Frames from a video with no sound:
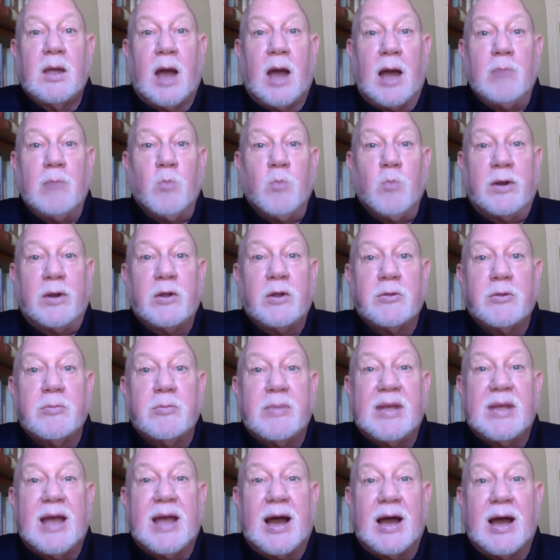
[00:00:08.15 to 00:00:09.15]
I'm one of the
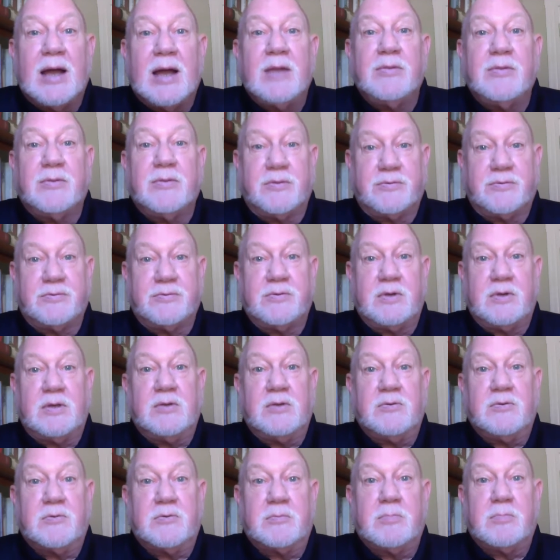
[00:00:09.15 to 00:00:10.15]

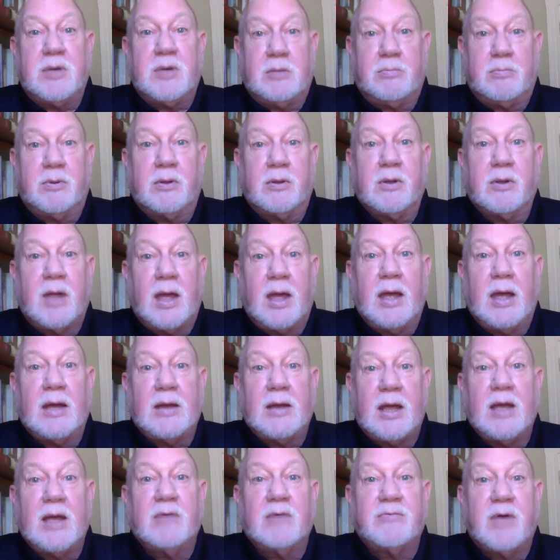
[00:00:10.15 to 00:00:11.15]
behind-the-scenes people at
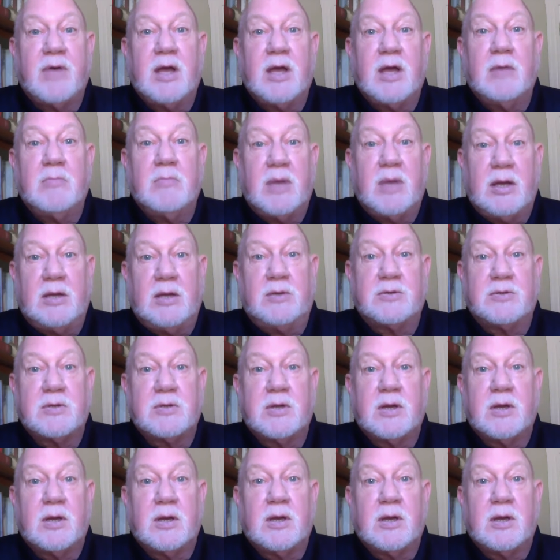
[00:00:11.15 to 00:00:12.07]
FMH,